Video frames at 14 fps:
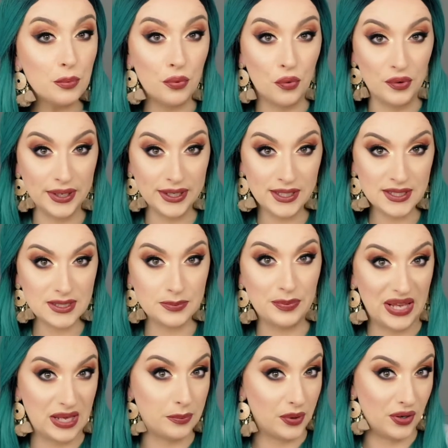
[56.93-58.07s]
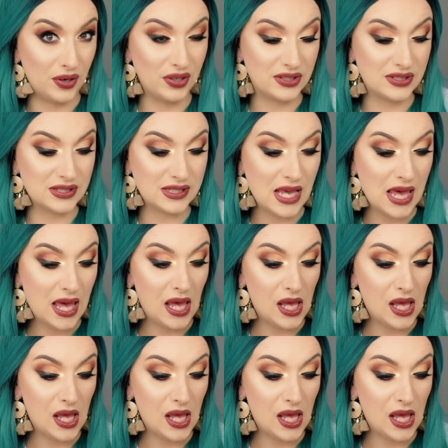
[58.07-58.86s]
points, pink perks.